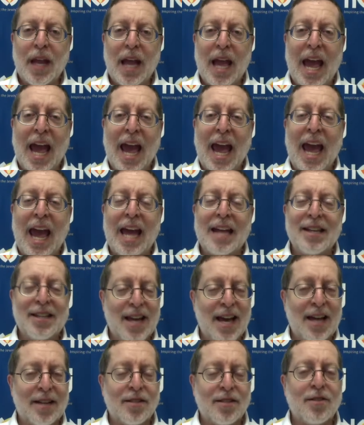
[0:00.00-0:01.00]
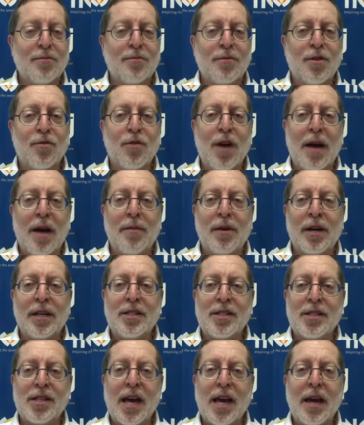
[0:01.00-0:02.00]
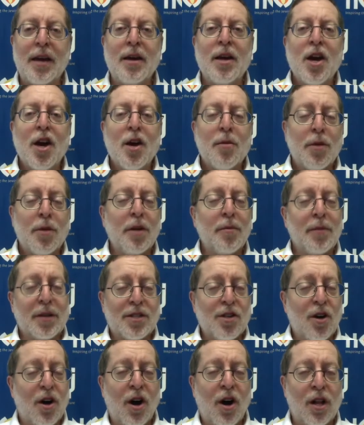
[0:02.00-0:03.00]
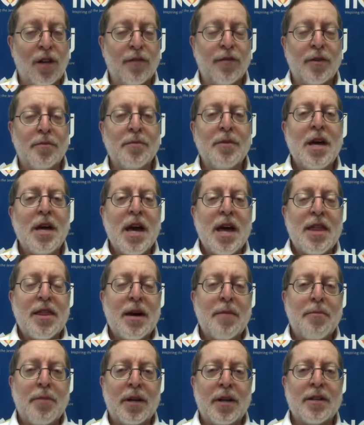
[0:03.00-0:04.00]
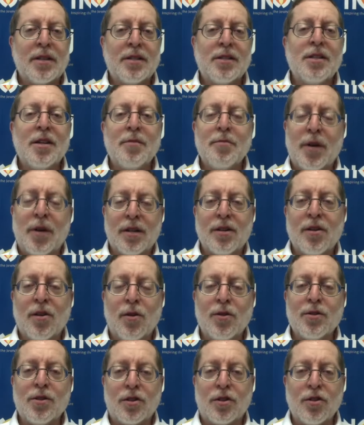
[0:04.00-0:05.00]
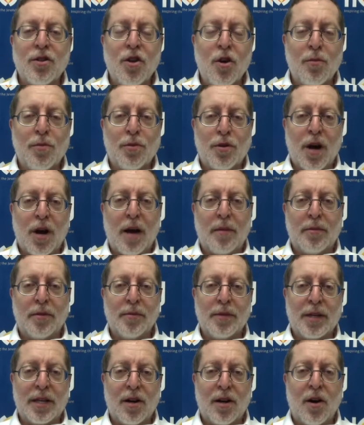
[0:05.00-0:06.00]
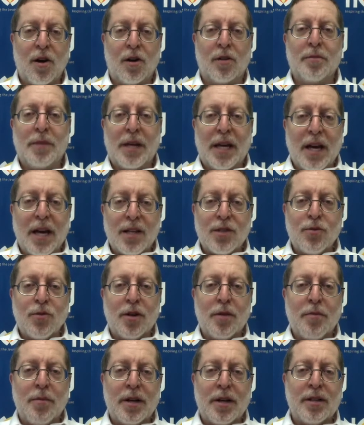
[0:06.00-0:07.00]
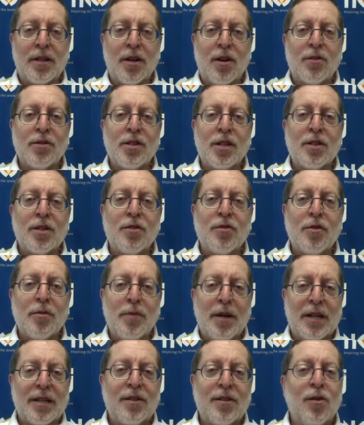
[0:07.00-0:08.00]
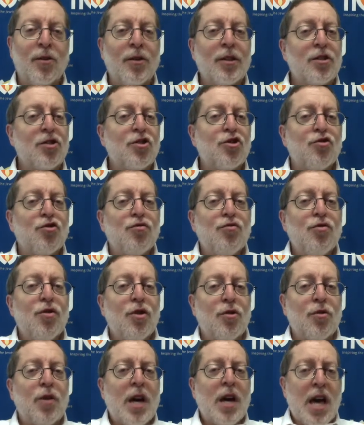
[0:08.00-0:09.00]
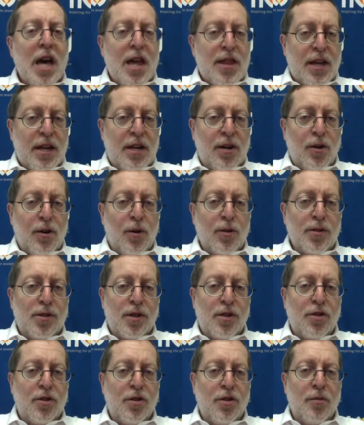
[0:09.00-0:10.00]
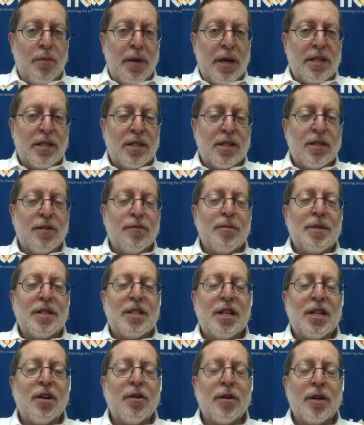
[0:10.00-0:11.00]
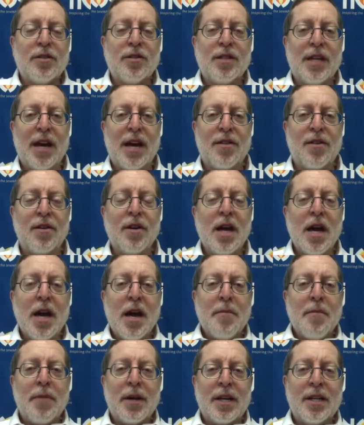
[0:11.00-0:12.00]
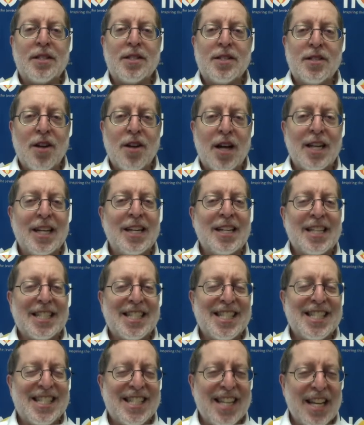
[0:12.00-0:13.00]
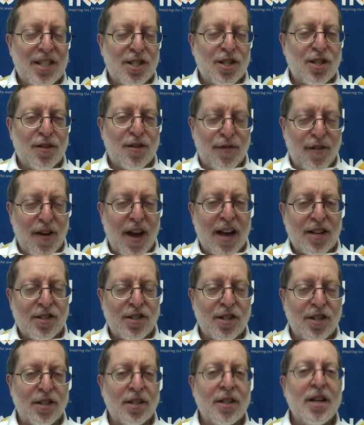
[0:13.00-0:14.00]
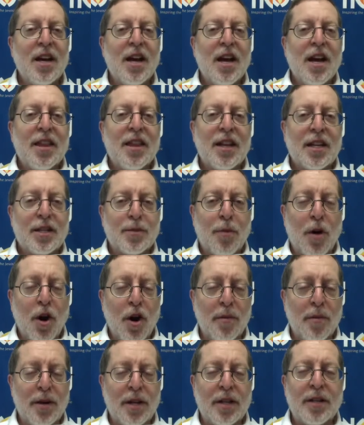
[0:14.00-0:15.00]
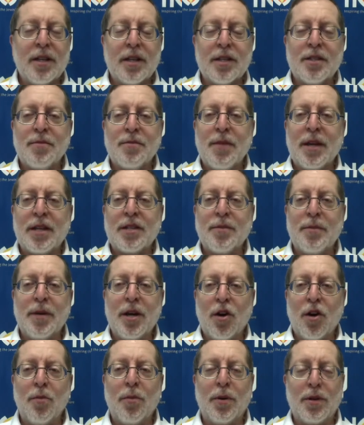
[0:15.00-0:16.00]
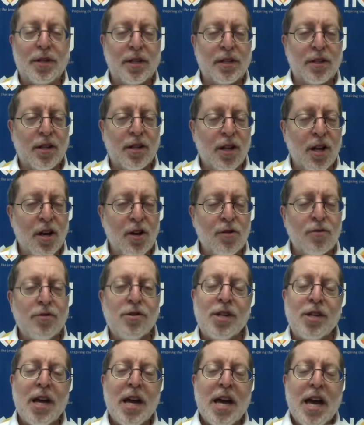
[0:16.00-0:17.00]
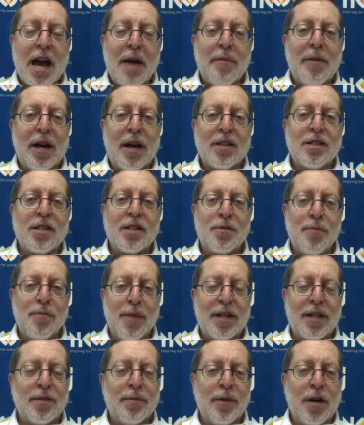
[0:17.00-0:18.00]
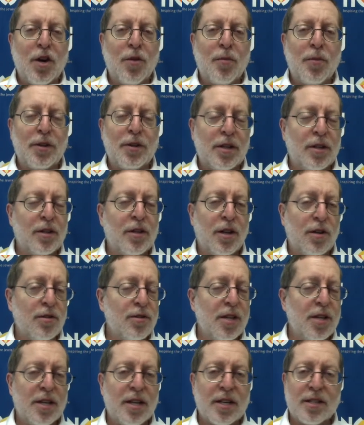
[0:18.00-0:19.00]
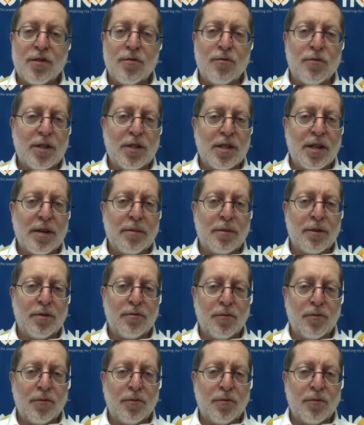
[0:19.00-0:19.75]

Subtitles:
And yet, the rabbis say, pretty much all of them, that buttons in buttonholes are no problem at all, because when a button goes into a buttonhole, it's true that it holds the two pieces of material together, but it's not in a stitched fashion that's permanent. It's meant to be opened and closed, and because it's meant to be opened and closed, it doesn't resemble